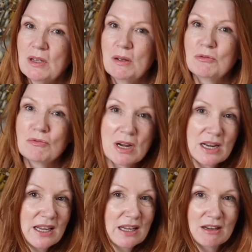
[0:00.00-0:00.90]
So I would
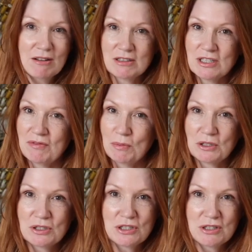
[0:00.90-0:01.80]
really encourage
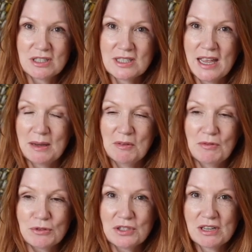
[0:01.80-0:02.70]
everyone to do the same
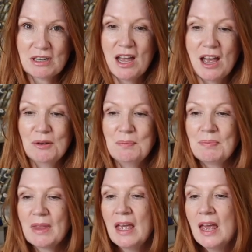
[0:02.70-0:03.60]
if you're stuck at home.
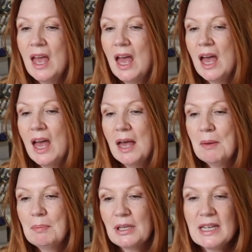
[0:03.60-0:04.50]

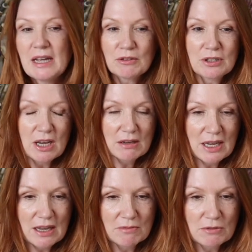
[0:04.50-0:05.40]
But yeah, I've got to go and
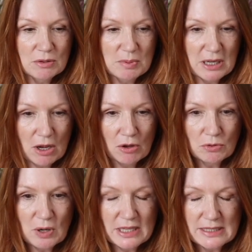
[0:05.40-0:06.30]
get Ruby
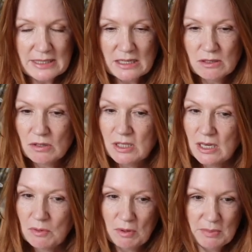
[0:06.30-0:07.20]
on Wednesday, so I
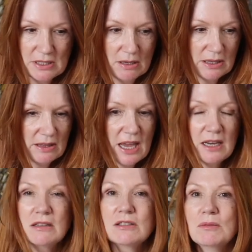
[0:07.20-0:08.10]
certainly won't be sewing
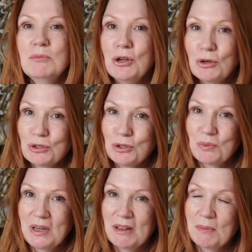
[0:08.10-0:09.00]
then. So I'm not sure
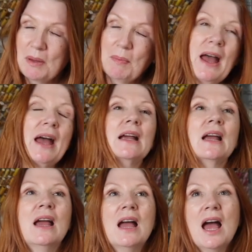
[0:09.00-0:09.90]
when I'll be
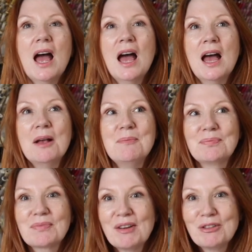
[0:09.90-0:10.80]
back.
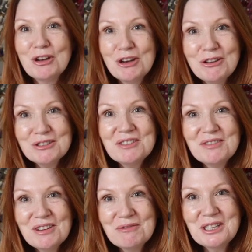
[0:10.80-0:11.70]
I've got lots
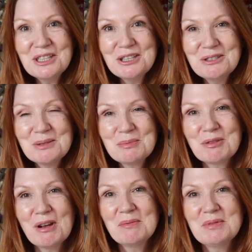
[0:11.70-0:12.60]
of lovely new
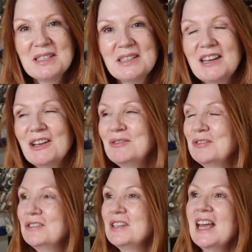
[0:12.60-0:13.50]
subscribers in the last
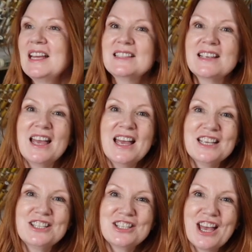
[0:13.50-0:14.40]
few days,
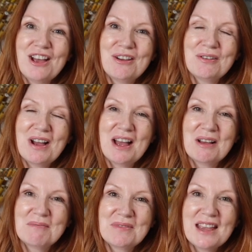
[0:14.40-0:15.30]
so
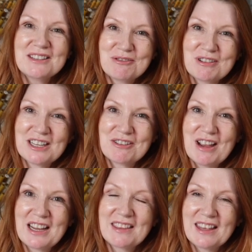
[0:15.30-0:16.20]
that's really
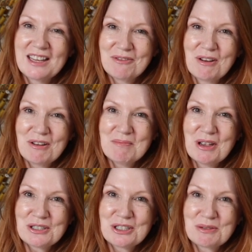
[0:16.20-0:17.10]
great. Thank you very
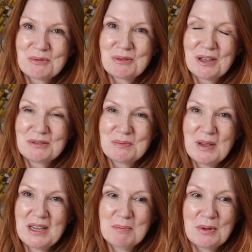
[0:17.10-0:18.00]
much to all those
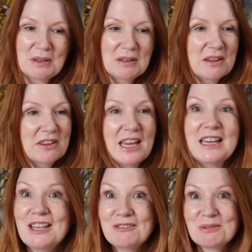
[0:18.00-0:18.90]
people.
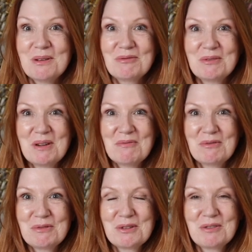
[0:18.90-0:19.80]
Thank you to everyone
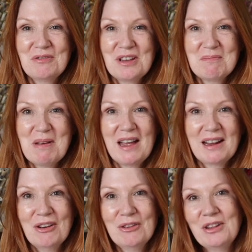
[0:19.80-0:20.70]
for all your
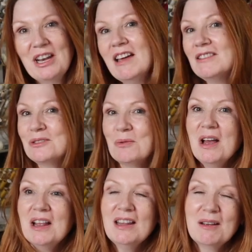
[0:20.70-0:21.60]
feedback on the last
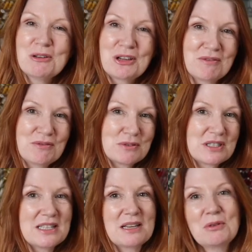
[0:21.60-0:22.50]
toile. I'm looking forward
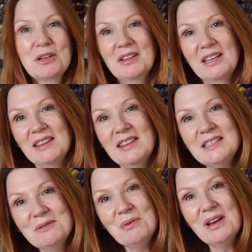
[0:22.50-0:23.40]
to seeing what you think of
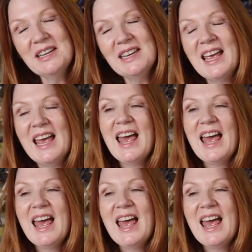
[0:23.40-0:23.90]
this one.